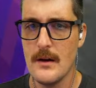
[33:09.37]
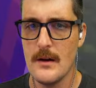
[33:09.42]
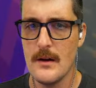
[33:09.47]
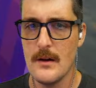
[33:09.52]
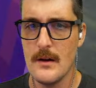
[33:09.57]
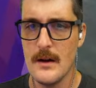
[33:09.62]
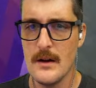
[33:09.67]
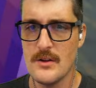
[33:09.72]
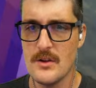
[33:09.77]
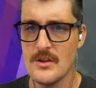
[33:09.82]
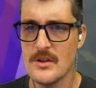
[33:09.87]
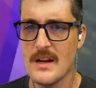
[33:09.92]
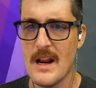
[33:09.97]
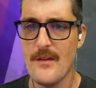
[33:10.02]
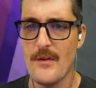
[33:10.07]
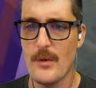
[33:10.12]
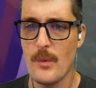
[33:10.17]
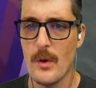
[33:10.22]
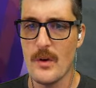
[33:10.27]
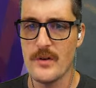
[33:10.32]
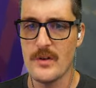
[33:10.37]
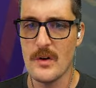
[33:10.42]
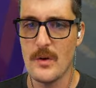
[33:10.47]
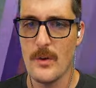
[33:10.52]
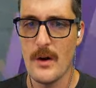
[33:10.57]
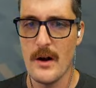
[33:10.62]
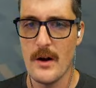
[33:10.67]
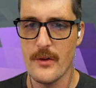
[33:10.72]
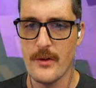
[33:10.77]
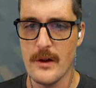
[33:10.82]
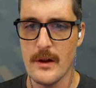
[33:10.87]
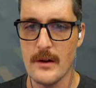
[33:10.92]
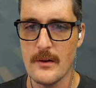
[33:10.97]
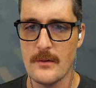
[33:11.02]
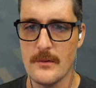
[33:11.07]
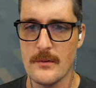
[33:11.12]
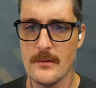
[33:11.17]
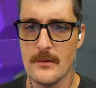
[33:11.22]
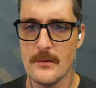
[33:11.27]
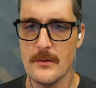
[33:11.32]
it's just an every once in a while thing.
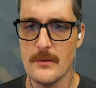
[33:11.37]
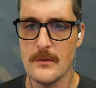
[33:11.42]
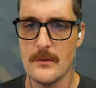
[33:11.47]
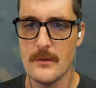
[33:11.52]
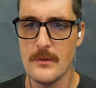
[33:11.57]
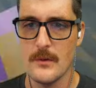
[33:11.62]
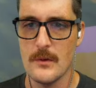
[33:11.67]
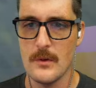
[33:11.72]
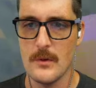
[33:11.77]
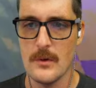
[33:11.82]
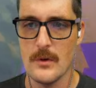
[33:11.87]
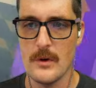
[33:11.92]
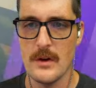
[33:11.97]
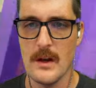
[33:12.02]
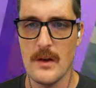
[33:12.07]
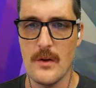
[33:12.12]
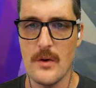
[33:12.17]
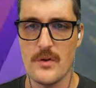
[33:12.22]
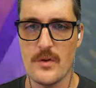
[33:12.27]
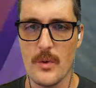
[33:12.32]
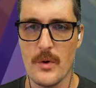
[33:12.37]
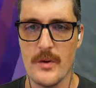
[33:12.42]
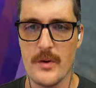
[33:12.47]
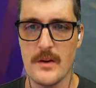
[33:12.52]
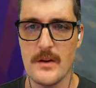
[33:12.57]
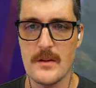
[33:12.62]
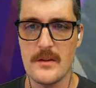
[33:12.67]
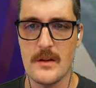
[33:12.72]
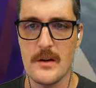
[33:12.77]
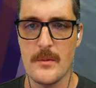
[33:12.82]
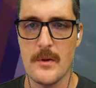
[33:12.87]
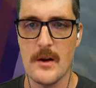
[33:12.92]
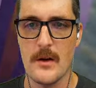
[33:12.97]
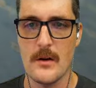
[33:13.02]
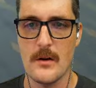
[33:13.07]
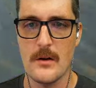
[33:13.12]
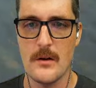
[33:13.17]
Okay, those are worth a decent amount.